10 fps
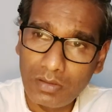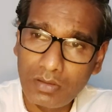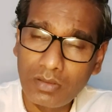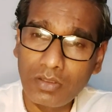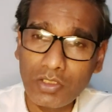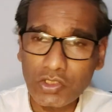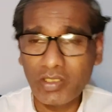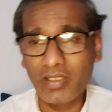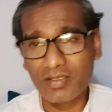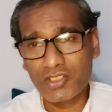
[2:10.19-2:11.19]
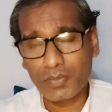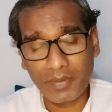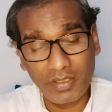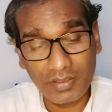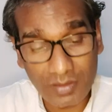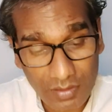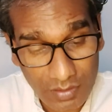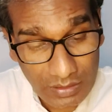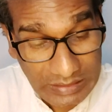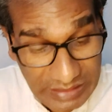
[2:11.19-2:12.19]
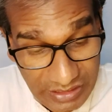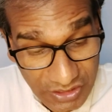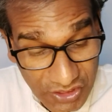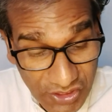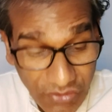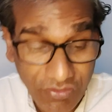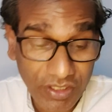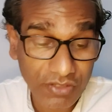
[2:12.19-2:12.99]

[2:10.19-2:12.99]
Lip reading: Also, he has predicted severe